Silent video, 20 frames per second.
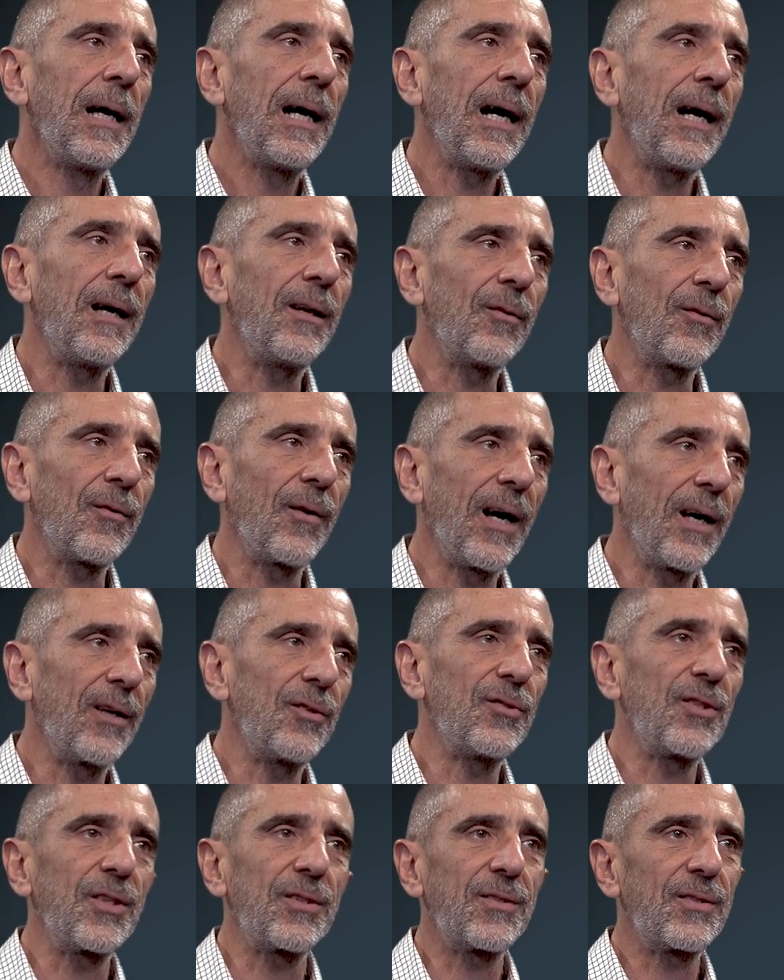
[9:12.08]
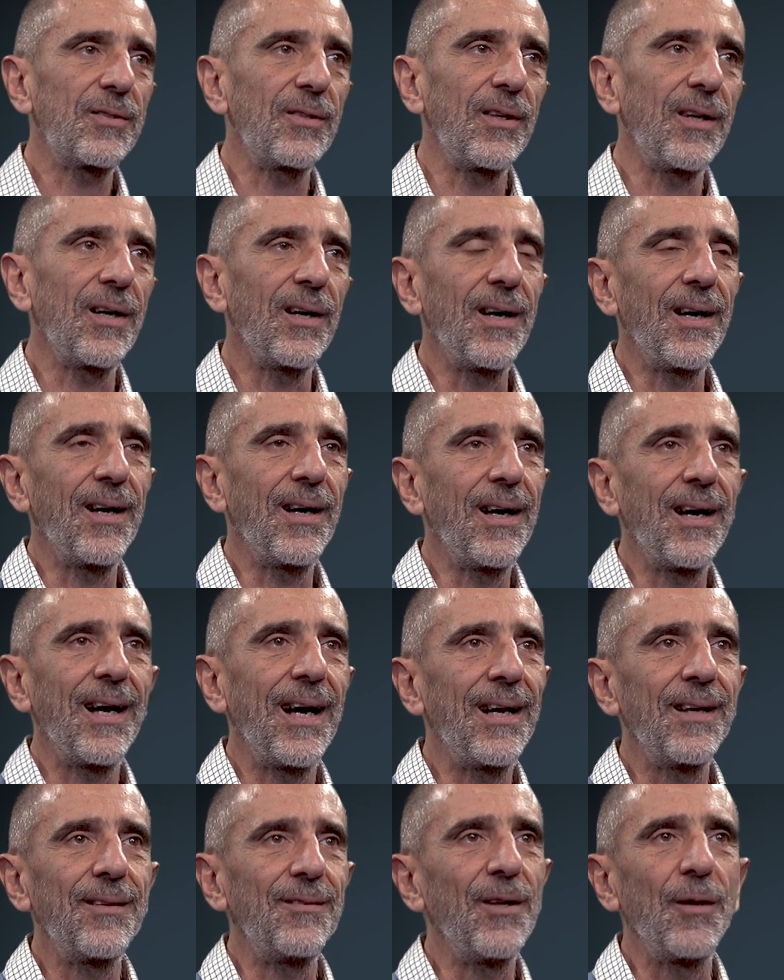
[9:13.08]
uh, uh, you know, I just, uh,
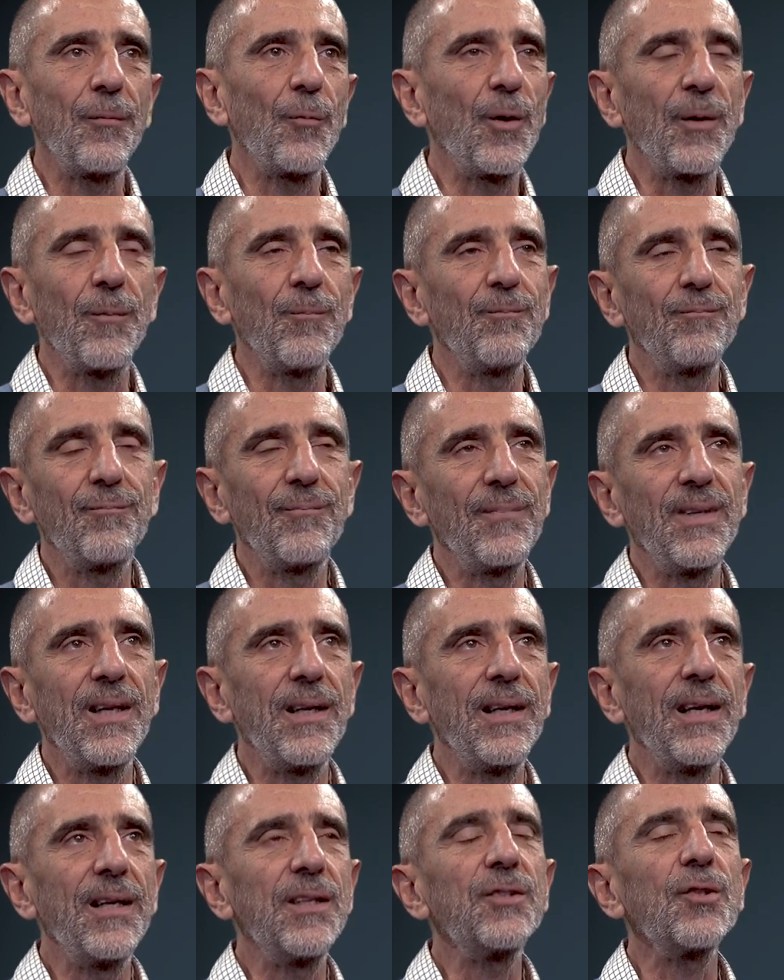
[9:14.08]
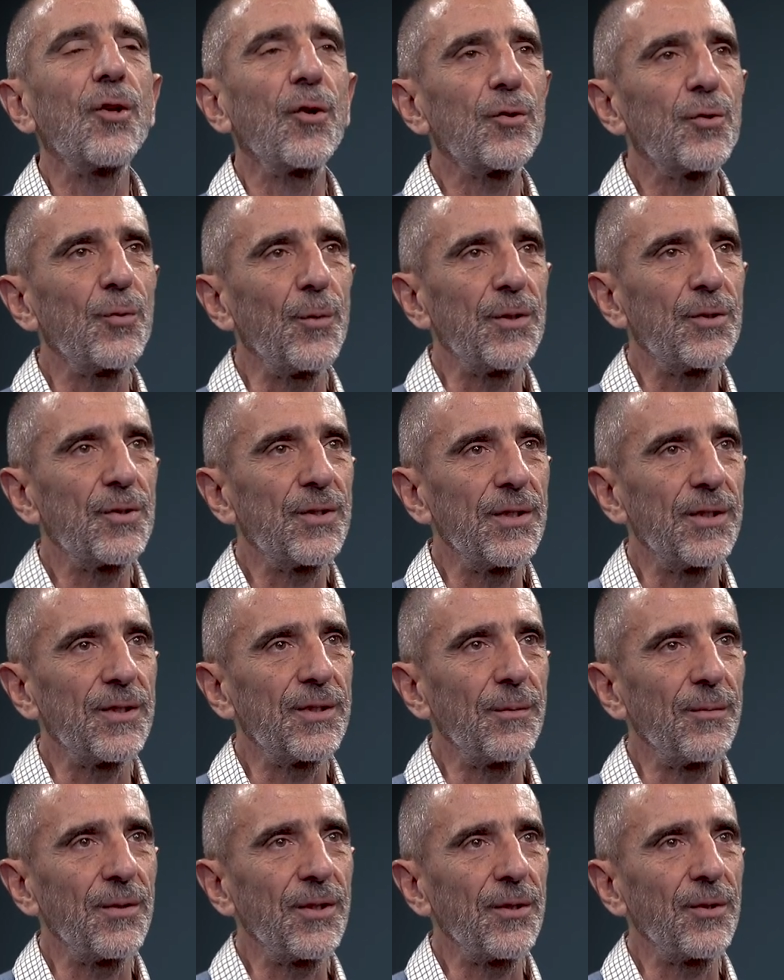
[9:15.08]
I, uh, we, there is no sewage
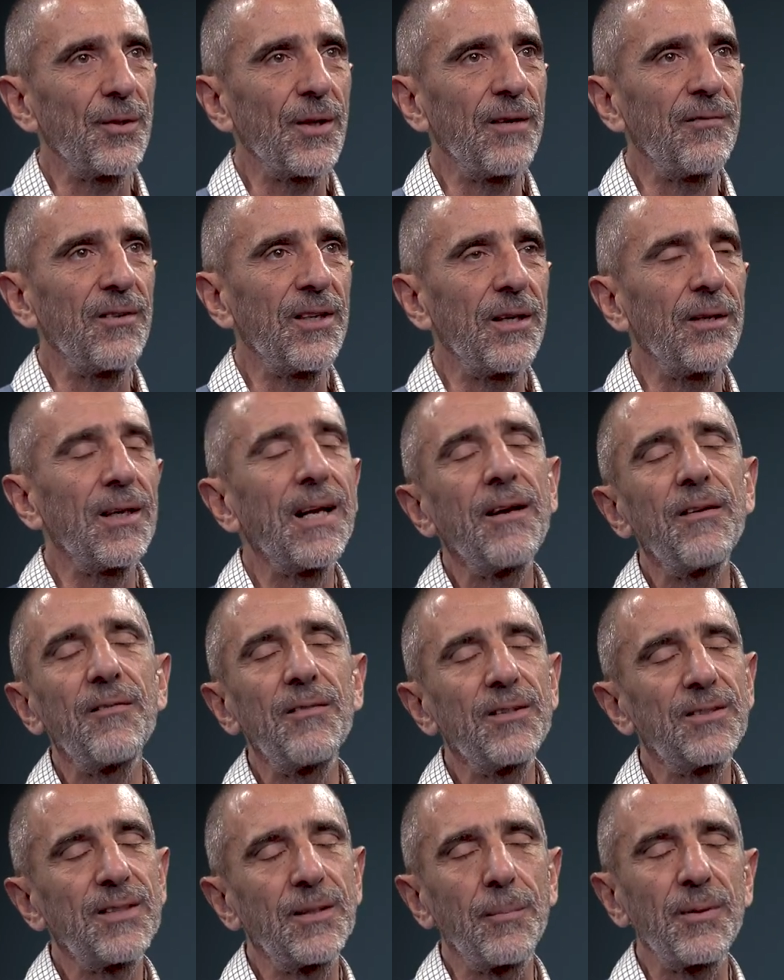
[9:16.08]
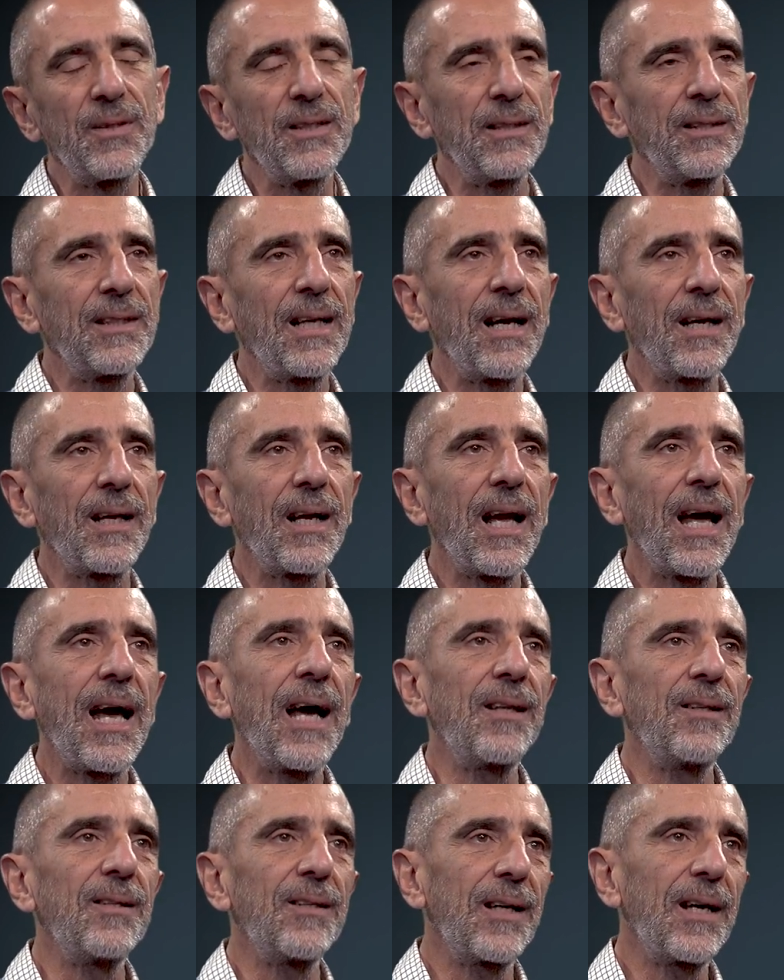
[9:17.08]
system that you have here. Every septic tank
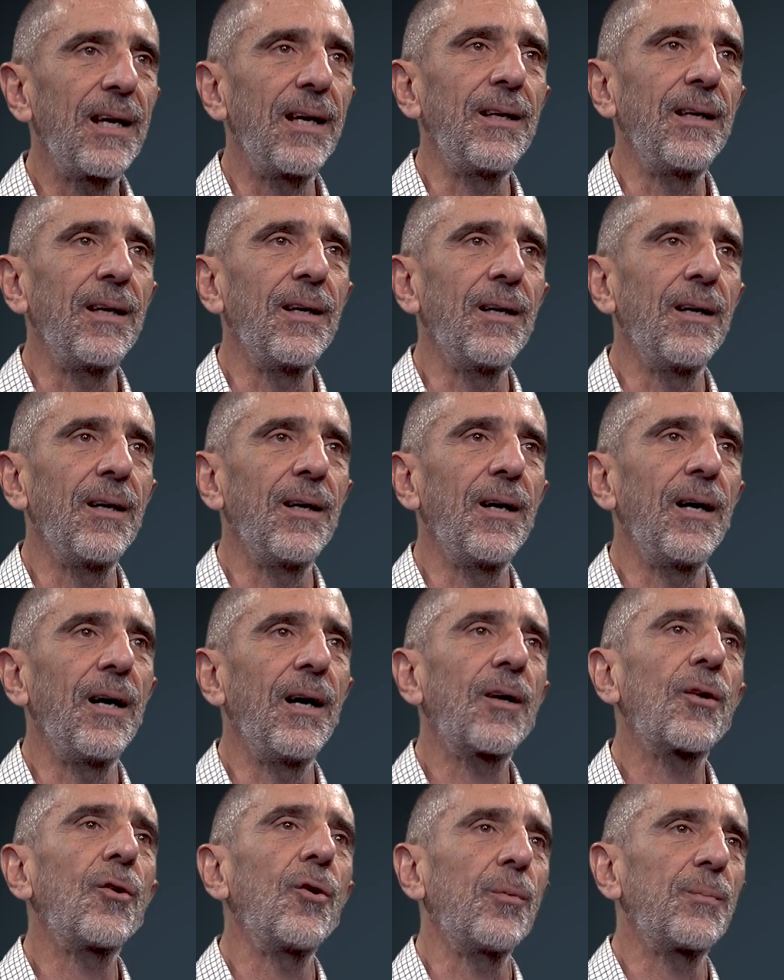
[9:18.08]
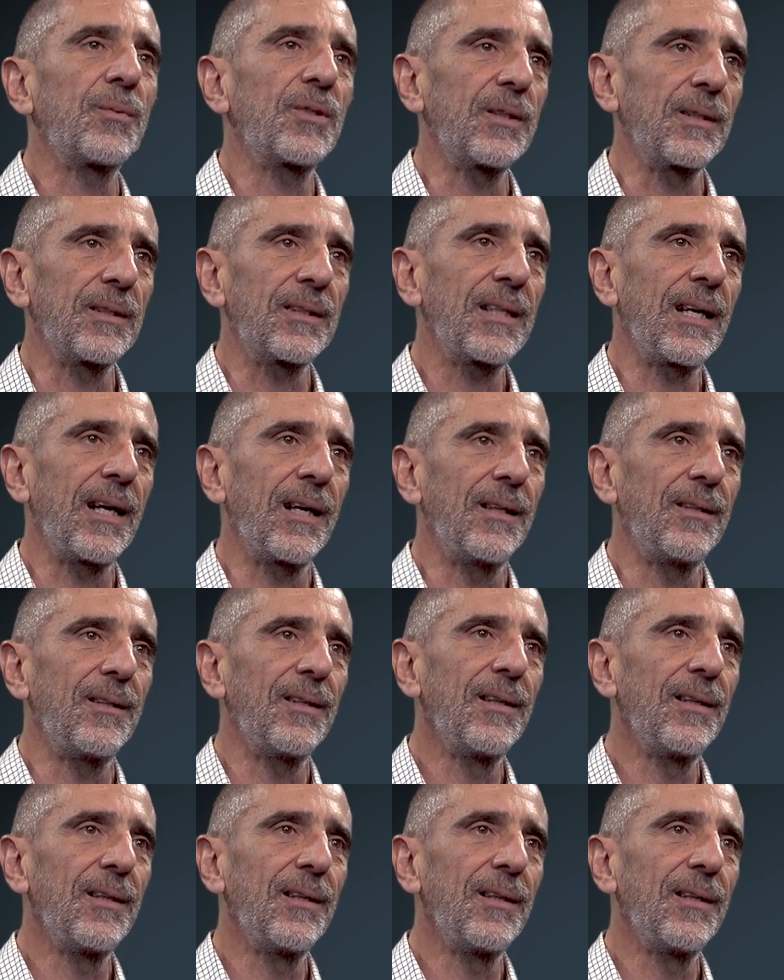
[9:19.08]
had a, uh, a corpse inside.